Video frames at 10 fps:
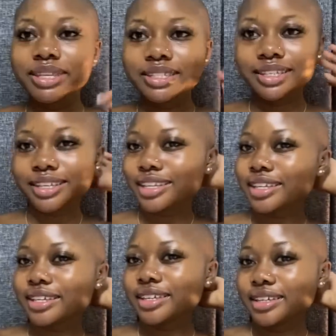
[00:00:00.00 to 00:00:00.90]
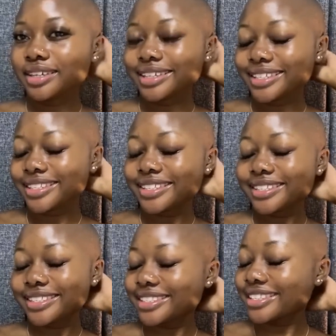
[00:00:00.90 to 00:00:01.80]
besties.
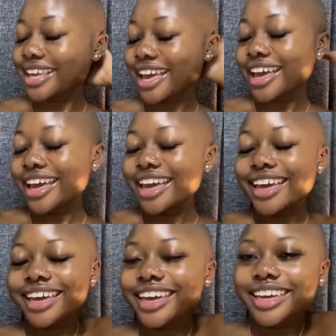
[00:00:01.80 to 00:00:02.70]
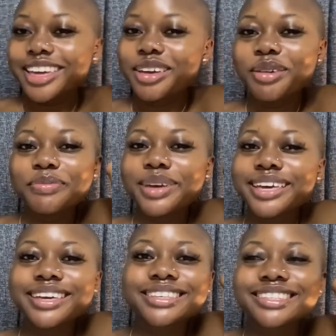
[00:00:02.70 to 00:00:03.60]
Hey
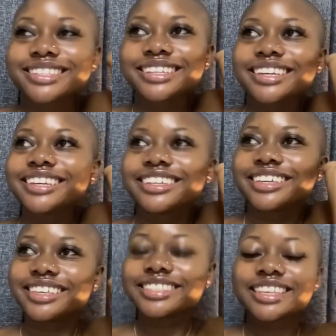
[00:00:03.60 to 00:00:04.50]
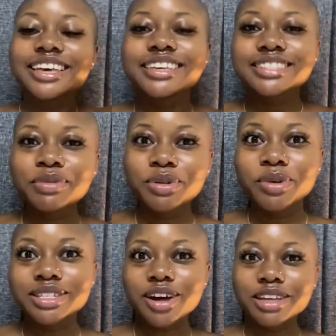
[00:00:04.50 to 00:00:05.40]
besties. Someone
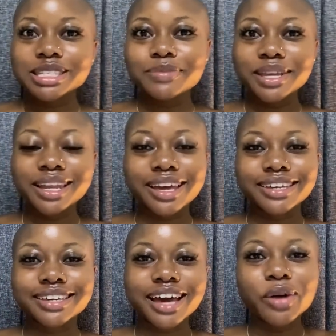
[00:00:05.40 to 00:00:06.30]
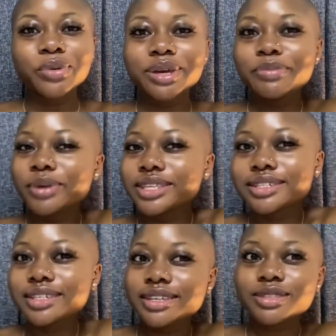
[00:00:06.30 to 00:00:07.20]
once asked me like, are we
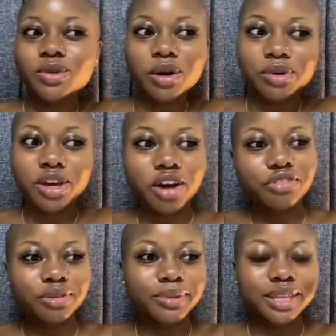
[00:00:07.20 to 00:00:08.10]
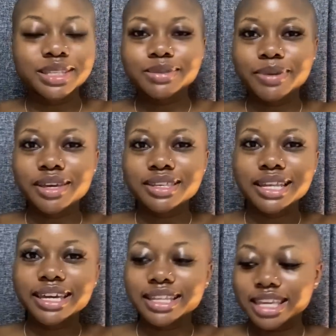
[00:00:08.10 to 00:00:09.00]
besties or are we coffee beans? Because
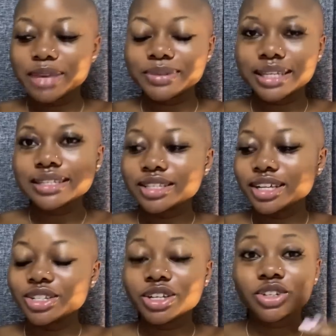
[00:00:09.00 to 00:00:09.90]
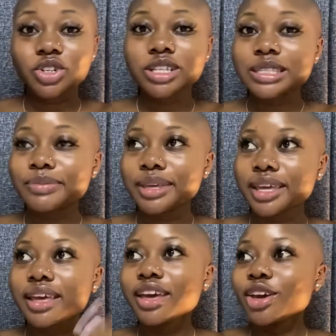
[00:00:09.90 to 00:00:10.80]
like it keeps interchanging. Trust
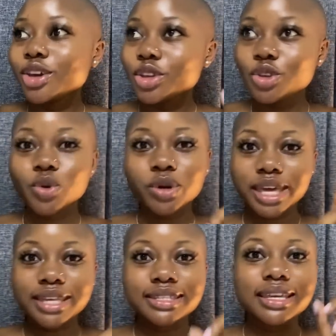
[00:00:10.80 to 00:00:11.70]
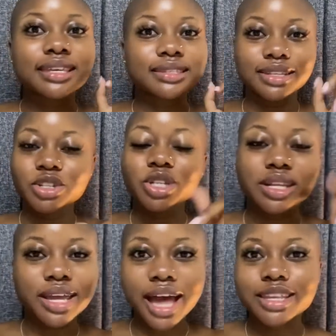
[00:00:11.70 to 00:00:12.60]
me, your guess is
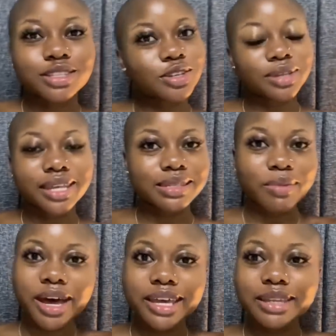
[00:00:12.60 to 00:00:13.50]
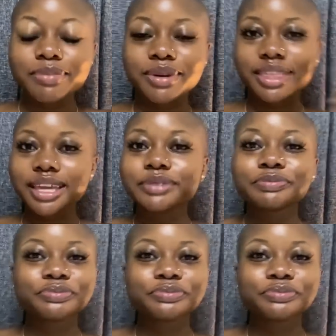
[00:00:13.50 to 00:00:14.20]
literally as good as mine. But then